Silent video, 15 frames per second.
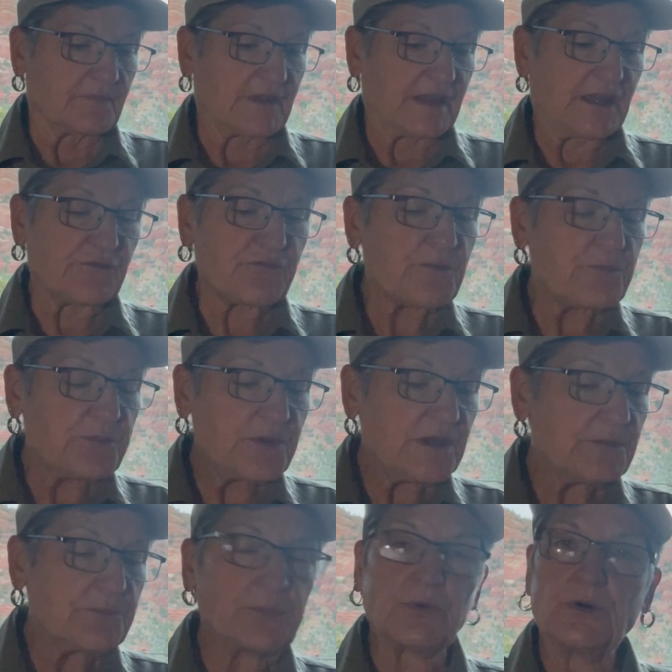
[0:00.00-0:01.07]
If the
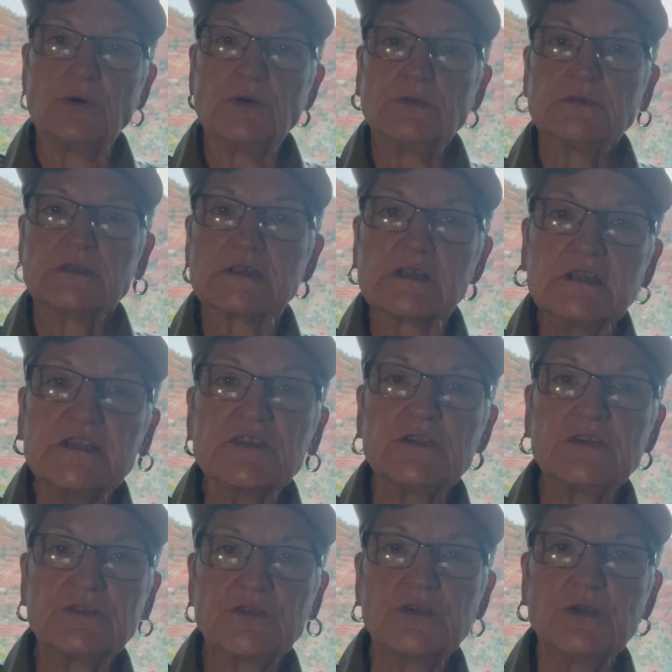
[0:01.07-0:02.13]
people
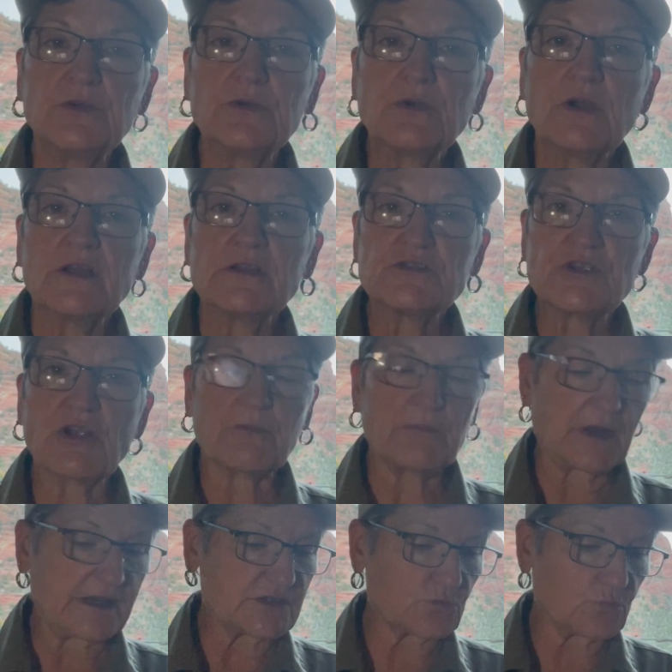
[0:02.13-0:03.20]
listen to
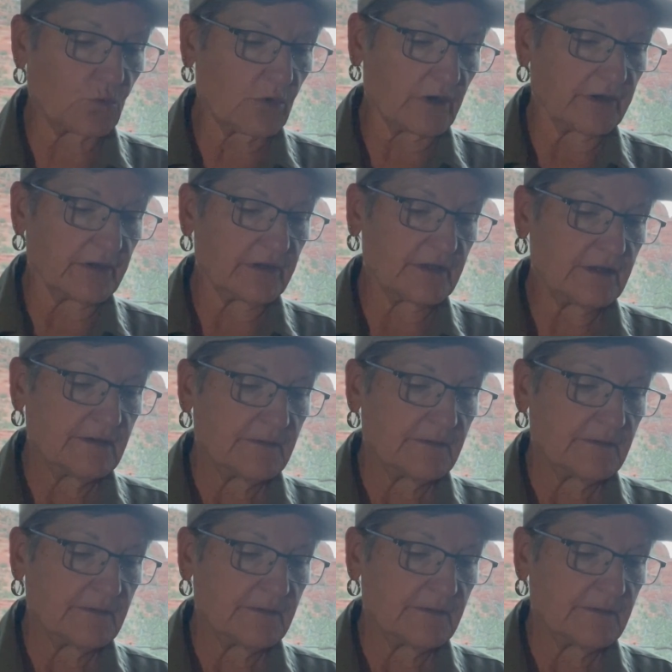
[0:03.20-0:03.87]
Jeremiah's word